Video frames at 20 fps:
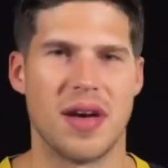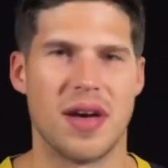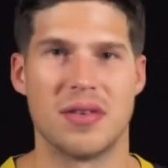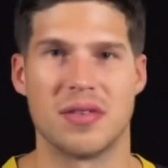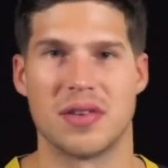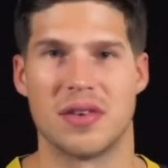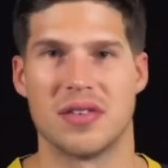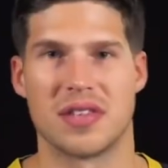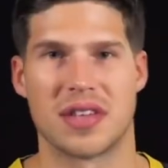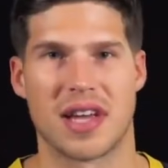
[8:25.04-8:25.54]
That
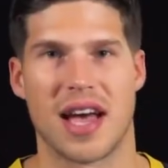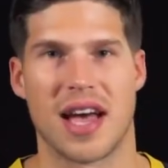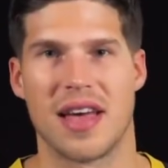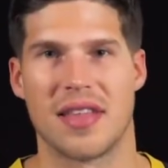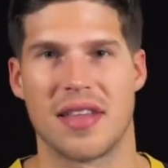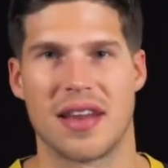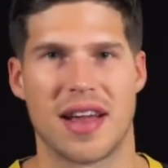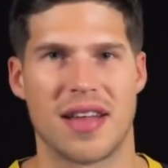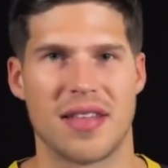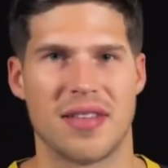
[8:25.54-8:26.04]
was always a
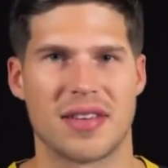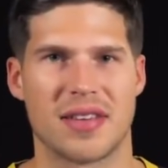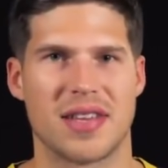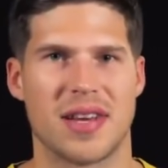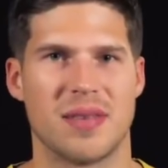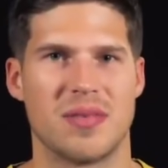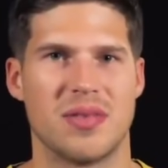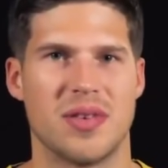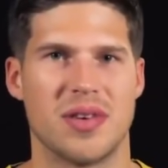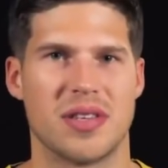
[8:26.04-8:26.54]
guy that I
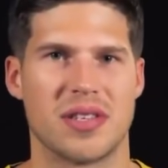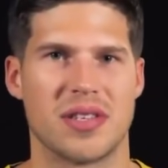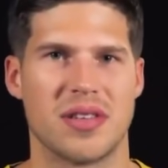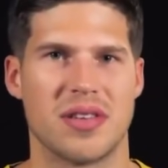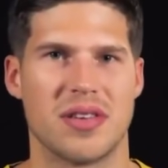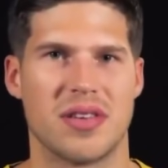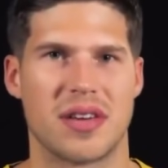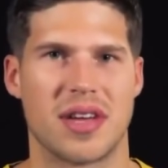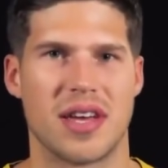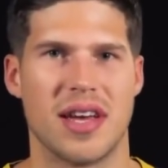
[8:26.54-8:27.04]
looked up to as a
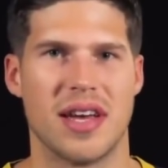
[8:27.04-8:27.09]
little